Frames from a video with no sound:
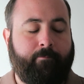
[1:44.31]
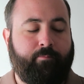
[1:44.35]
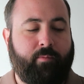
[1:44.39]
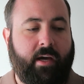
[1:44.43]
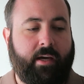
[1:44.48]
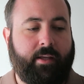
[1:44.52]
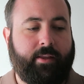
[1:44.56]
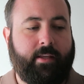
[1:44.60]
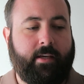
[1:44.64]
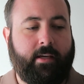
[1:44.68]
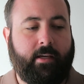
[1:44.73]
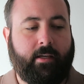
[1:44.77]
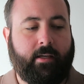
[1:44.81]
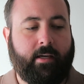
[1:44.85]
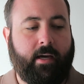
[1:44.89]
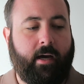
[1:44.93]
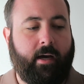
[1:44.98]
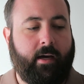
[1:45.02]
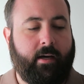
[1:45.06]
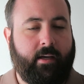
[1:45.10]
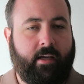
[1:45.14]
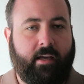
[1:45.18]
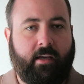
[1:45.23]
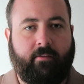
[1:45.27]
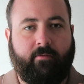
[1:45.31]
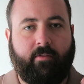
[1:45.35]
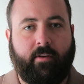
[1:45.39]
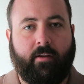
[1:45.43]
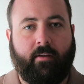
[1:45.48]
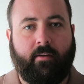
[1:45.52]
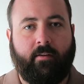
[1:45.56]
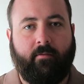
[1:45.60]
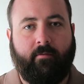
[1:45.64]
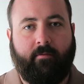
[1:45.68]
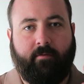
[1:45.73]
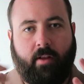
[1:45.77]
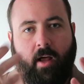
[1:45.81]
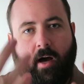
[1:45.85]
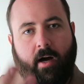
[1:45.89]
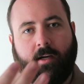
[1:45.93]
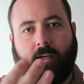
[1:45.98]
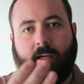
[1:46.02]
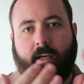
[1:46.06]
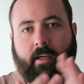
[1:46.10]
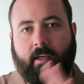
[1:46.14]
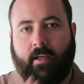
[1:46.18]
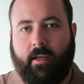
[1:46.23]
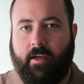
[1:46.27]
I think even
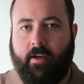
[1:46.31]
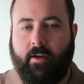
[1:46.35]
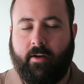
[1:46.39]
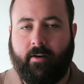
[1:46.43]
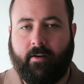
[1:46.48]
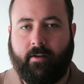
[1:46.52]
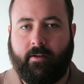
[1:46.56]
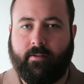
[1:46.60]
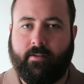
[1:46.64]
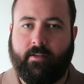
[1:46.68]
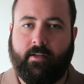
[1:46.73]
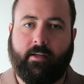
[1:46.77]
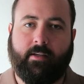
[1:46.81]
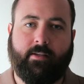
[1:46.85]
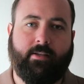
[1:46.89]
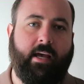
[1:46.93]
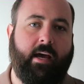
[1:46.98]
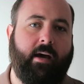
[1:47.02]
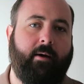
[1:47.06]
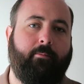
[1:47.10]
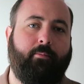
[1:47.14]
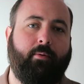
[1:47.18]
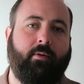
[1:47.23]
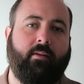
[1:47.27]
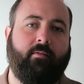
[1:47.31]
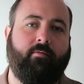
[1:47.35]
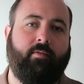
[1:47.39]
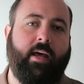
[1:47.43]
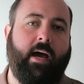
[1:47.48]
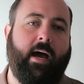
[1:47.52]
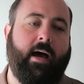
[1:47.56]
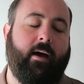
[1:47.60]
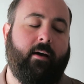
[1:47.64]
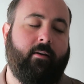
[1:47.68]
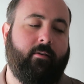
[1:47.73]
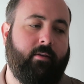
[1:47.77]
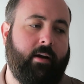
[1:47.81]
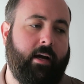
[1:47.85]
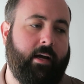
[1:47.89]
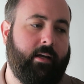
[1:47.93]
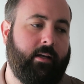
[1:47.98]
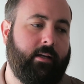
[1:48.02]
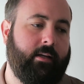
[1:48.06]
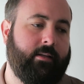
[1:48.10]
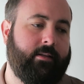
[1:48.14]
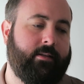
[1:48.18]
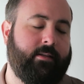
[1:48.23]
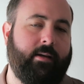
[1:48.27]
vlogging here is an example of that, right?
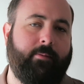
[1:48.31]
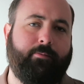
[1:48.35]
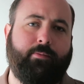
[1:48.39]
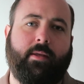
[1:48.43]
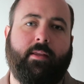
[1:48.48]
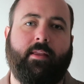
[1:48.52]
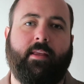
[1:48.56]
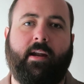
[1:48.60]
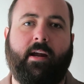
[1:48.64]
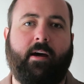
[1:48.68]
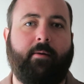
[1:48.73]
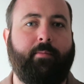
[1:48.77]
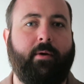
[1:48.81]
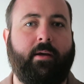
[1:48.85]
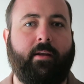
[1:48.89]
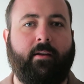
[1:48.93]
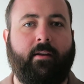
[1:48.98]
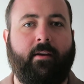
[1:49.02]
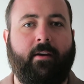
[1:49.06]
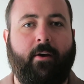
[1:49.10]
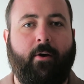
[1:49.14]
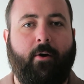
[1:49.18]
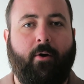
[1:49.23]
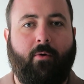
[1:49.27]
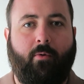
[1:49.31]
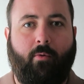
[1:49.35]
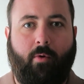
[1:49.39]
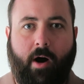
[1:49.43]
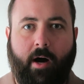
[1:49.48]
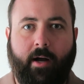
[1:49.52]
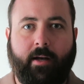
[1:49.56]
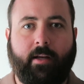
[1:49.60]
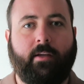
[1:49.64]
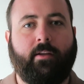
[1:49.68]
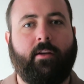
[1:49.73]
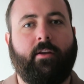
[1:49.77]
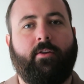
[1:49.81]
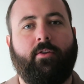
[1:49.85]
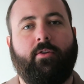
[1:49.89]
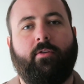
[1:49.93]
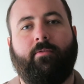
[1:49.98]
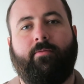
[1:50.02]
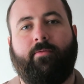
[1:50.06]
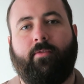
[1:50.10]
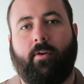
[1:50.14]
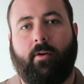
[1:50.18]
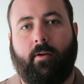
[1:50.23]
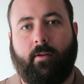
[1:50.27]
It's something that I've been wanting to do
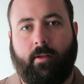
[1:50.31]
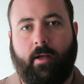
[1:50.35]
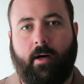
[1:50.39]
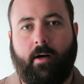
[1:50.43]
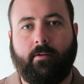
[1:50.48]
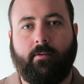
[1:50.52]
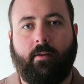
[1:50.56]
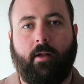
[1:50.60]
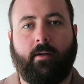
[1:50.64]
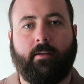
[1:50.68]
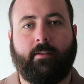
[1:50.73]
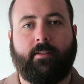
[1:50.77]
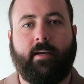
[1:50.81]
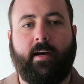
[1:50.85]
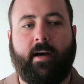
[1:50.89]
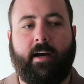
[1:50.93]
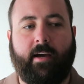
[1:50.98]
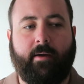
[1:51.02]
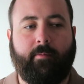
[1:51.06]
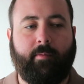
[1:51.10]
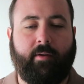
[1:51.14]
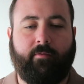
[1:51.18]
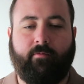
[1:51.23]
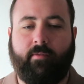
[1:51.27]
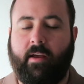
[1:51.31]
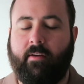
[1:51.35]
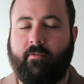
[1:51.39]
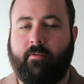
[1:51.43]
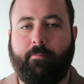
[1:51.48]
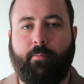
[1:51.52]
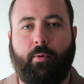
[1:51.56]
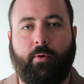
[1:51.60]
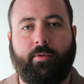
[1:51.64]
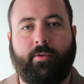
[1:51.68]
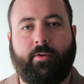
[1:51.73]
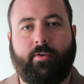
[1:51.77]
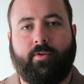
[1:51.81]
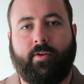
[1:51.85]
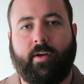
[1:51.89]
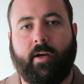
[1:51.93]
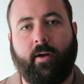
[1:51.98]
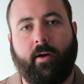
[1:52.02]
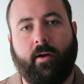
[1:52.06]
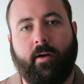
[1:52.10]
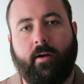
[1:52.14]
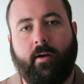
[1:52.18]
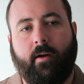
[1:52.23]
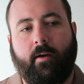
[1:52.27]
for a long, long time and have never pulled the
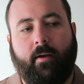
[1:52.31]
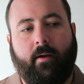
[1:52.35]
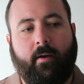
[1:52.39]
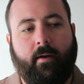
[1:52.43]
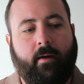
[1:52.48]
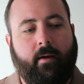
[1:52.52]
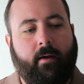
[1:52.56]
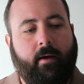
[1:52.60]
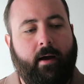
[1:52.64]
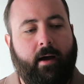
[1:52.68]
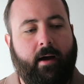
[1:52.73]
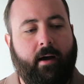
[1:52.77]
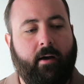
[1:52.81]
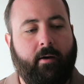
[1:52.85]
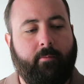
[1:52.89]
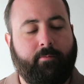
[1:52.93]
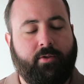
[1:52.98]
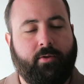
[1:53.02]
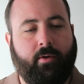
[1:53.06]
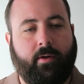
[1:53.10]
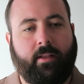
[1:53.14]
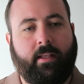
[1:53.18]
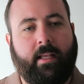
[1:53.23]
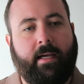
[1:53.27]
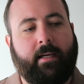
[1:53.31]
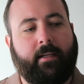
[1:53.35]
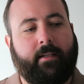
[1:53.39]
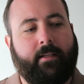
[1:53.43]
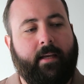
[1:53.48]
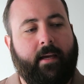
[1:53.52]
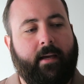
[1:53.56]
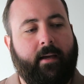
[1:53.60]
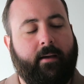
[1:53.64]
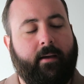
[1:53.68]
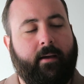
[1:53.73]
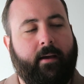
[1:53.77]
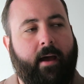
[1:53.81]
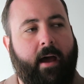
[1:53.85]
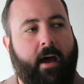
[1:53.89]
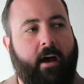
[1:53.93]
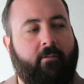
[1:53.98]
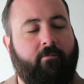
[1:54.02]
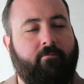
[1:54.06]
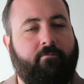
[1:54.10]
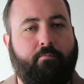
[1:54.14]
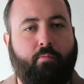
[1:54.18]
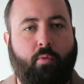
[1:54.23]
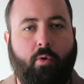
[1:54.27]
trigger. So I'd like to
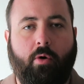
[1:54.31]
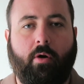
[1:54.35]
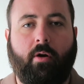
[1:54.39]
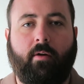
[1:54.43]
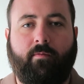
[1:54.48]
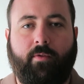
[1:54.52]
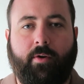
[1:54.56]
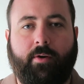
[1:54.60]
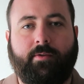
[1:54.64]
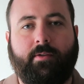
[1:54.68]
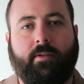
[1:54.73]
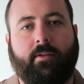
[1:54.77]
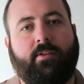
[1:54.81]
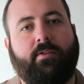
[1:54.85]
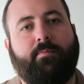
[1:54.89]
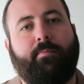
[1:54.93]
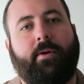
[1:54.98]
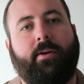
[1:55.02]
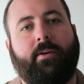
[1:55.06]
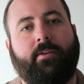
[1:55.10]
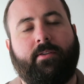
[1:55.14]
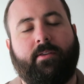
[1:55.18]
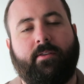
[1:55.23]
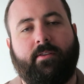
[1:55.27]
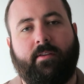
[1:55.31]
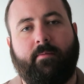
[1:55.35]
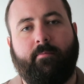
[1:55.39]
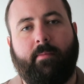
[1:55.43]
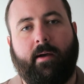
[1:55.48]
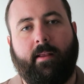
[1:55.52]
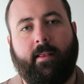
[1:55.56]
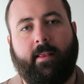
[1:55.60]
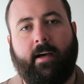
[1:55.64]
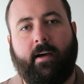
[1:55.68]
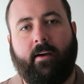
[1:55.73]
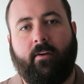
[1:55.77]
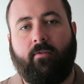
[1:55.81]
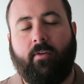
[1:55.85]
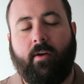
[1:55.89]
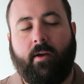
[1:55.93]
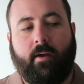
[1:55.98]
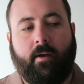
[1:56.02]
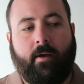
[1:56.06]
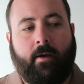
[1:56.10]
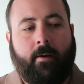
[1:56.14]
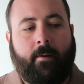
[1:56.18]
have more of those experiences in my life.